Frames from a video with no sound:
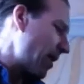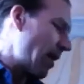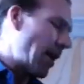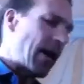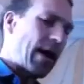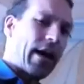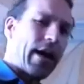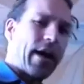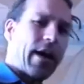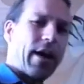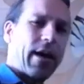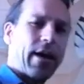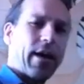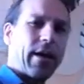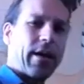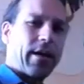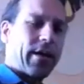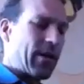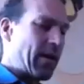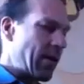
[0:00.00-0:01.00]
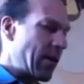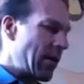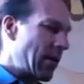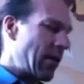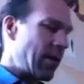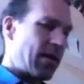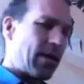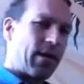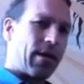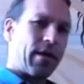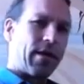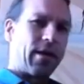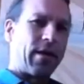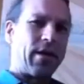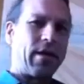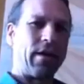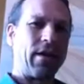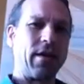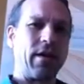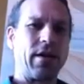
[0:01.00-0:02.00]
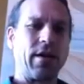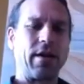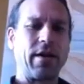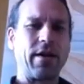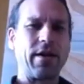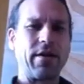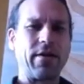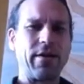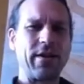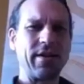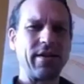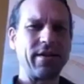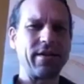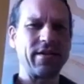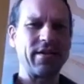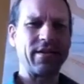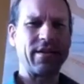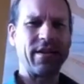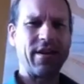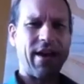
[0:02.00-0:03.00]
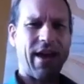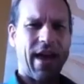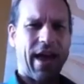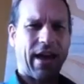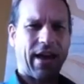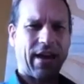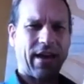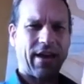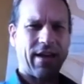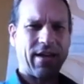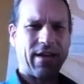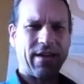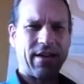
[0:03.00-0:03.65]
And here is the neck.